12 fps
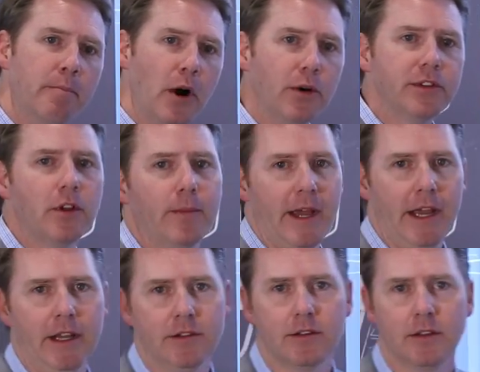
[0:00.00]
Both
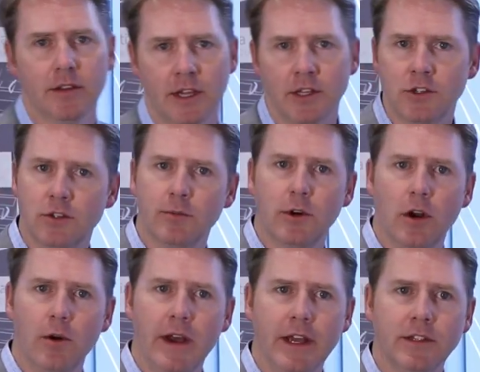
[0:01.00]
domains, the consumer
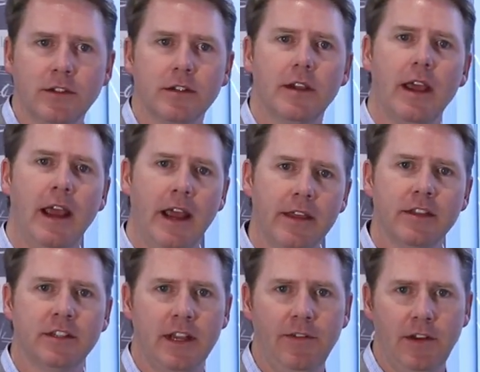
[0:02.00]
OS and
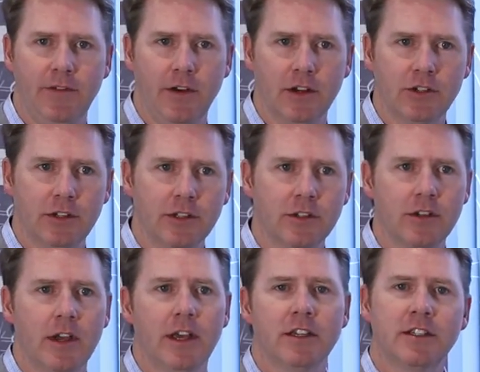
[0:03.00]
the safety
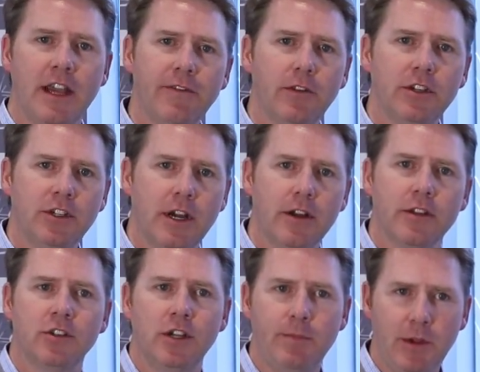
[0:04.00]
functions, safely share
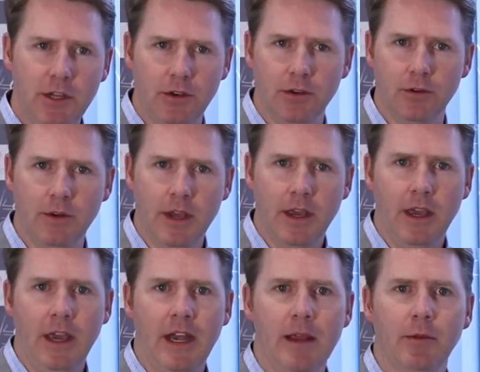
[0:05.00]
the
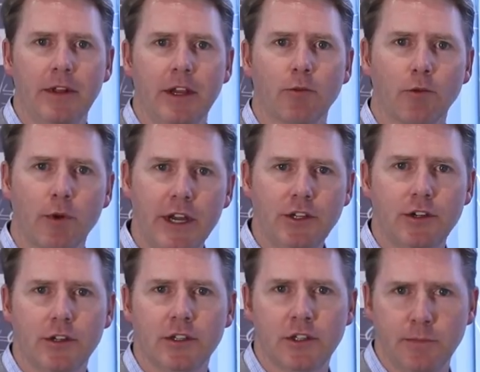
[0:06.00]
GPU, enabling
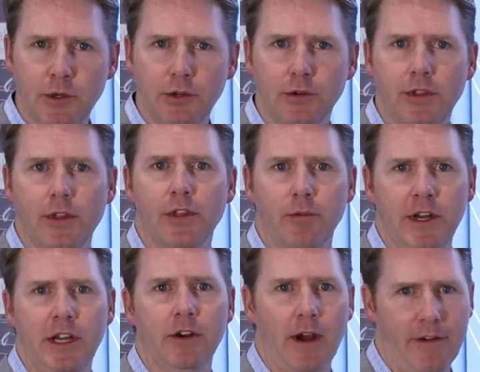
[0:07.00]
rich, smooth
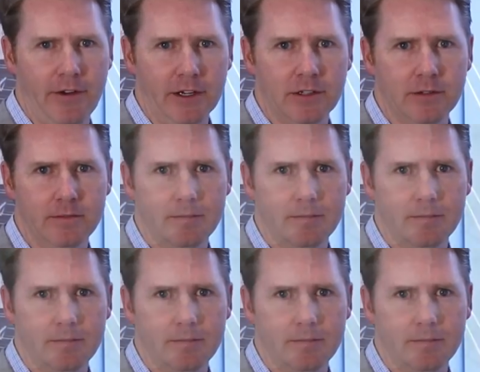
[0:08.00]
3D graphics.